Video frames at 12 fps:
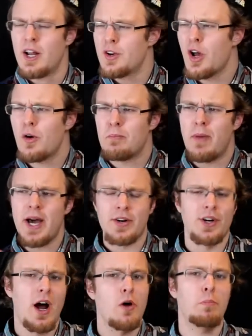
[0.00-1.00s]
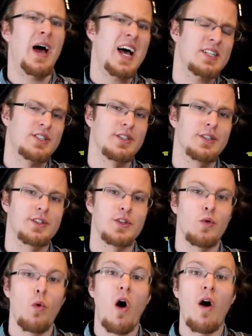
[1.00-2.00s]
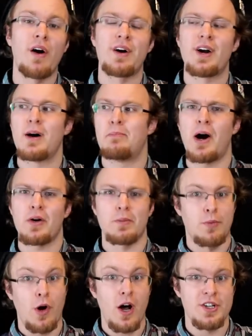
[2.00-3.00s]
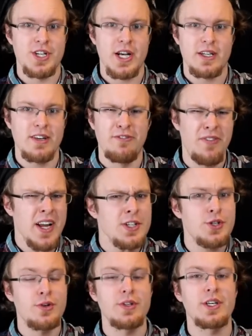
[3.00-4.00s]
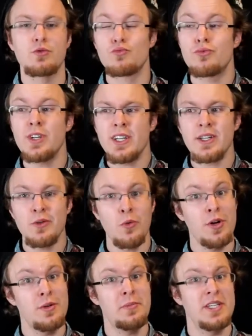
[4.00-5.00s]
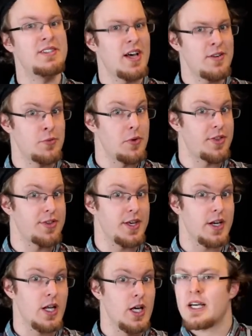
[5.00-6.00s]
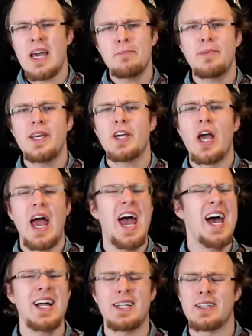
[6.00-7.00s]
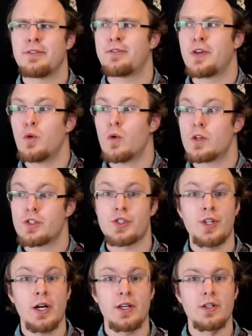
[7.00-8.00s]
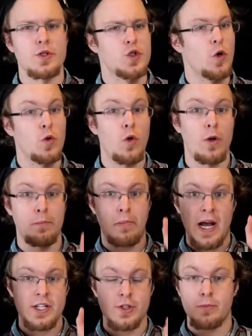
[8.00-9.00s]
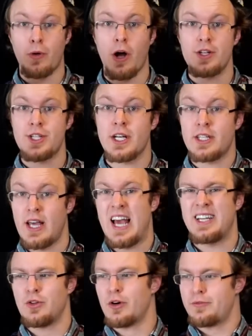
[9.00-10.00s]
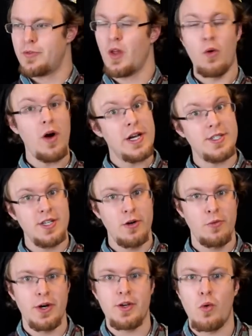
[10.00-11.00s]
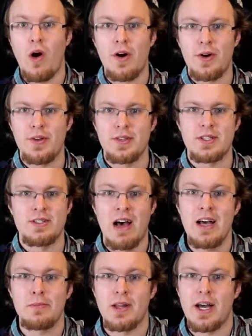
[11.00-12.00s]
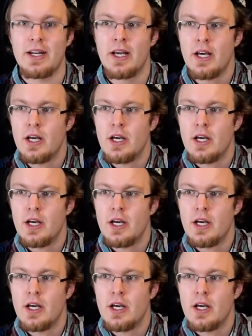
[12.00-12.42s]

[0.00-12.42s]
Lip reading: No matter how passionate you are about a project, eventually you really want to be done with it. It can be hell if you are stuck in a so-called passion project and you have no idea where you are on the timeline.